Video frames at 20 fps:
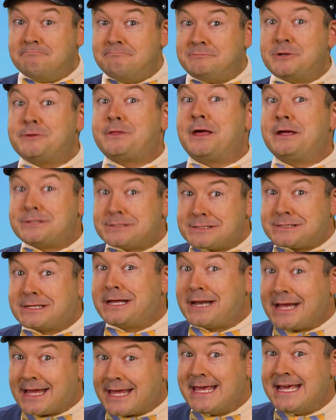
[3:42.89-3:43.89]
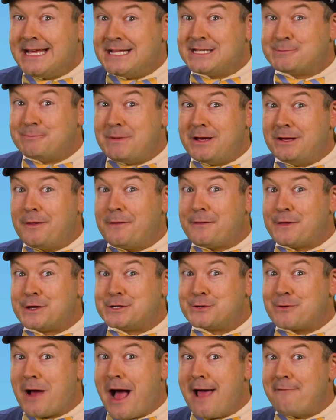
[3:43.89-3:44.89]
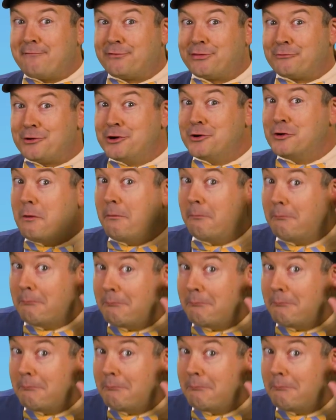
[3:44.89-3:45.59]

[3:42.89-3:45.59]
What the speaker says: do they just get a kid's meal in the drive-thru?